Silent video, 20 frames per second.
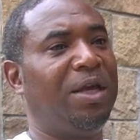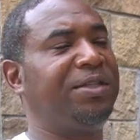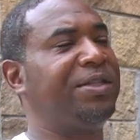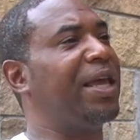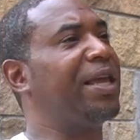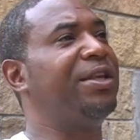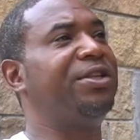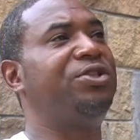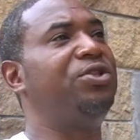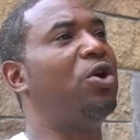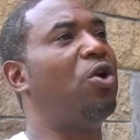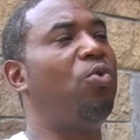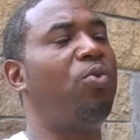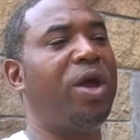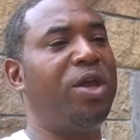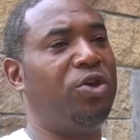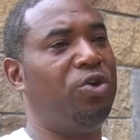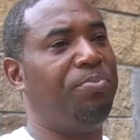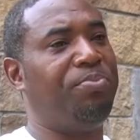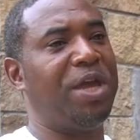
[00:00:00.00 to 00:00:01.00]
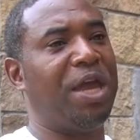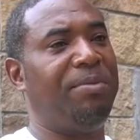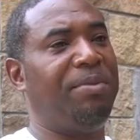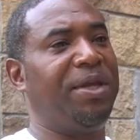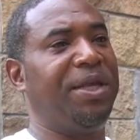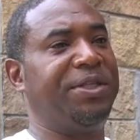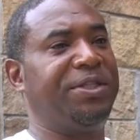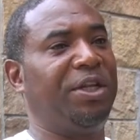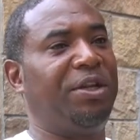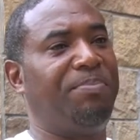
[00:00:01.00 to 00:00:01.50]
It's like there's no way you'd be able to
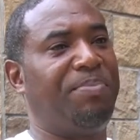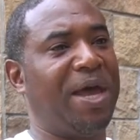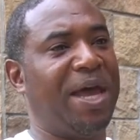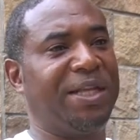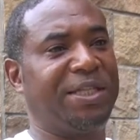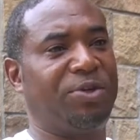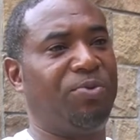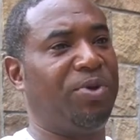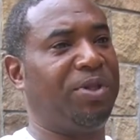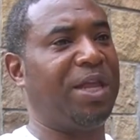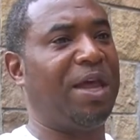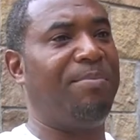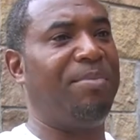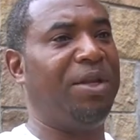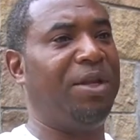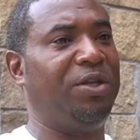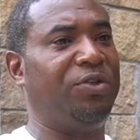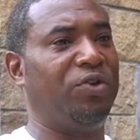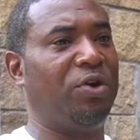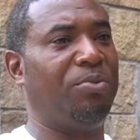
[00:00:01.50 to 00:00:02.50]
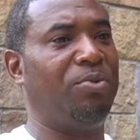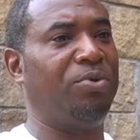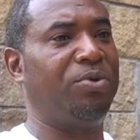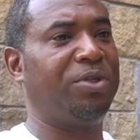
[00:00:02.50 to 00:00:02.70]
get to the basket with that many dribbles.